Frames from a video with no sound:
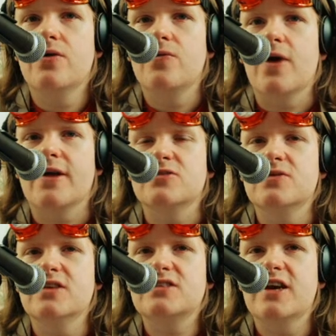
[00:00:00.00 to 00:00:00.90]
Right, so in
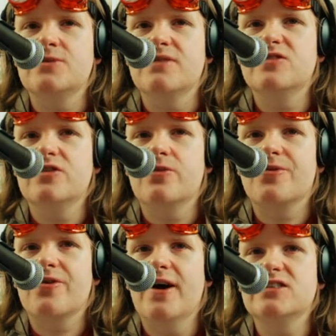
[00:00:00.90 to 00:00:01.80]
this case we have 0
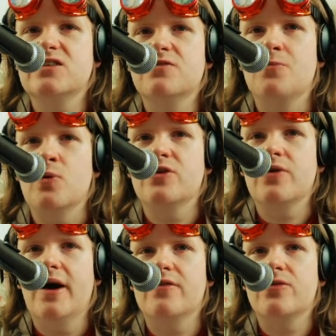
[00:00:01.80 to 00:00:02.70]
progressive, but we do
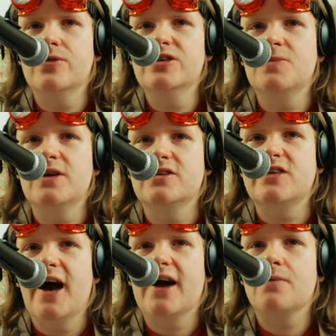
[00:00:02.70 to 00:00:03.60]
have a 3-speed
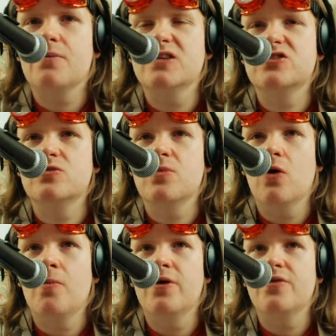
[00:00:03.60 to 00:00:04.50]
attack, plus 2
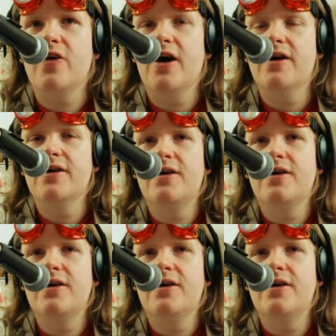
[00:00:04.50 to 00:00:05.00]
block modifier.